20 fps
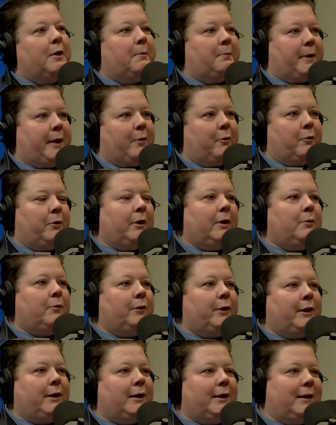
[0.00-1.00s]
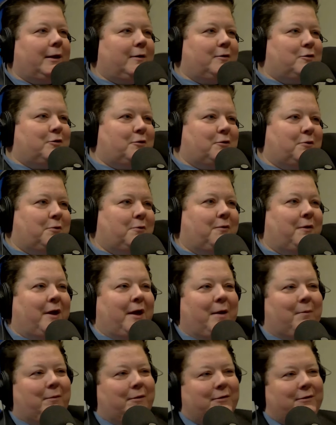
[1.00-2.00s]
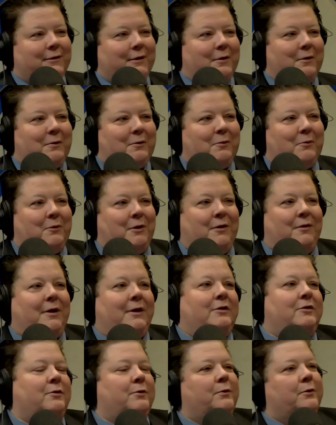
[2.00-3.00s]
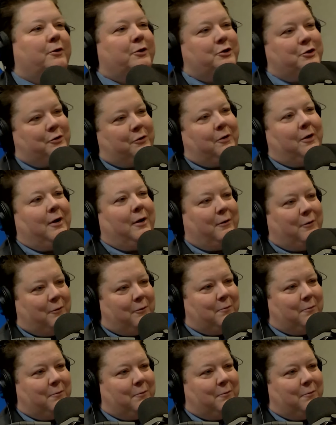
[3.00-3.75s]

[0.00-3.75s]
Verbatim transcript: But I really want to get into the episode where they toured your home.